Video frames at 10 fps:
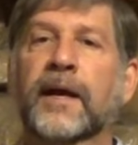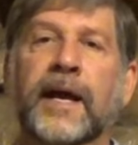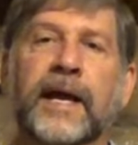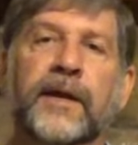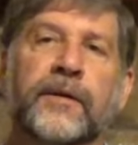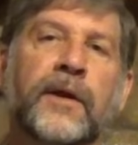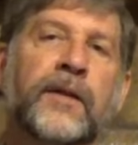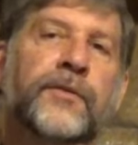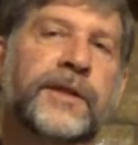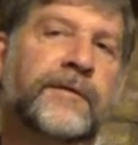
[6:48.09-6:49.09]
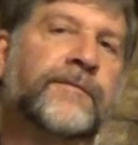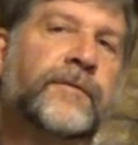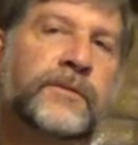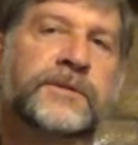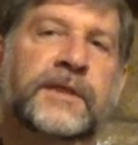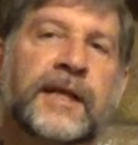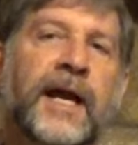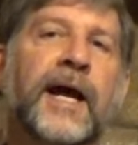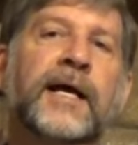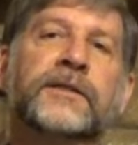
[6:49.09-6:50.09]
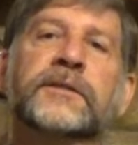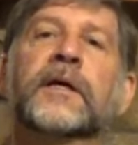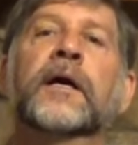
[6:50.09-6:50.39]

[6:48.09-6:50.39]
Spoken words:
and the influence that he has